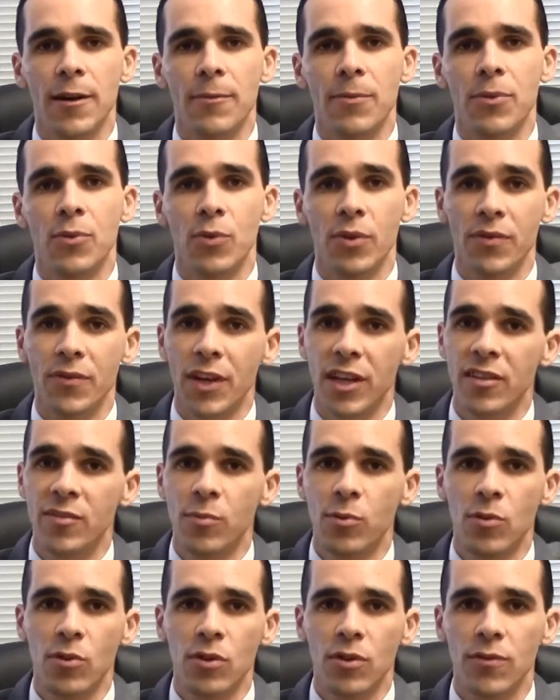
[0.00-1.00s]
through advanced
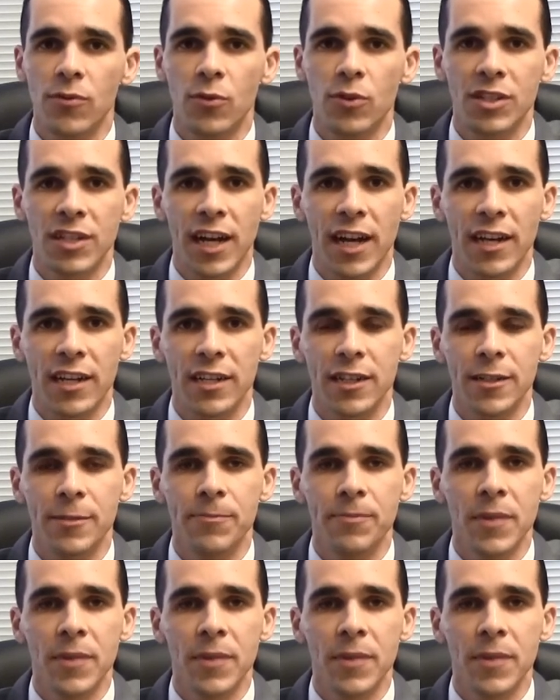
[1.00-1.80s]
parole for DACA.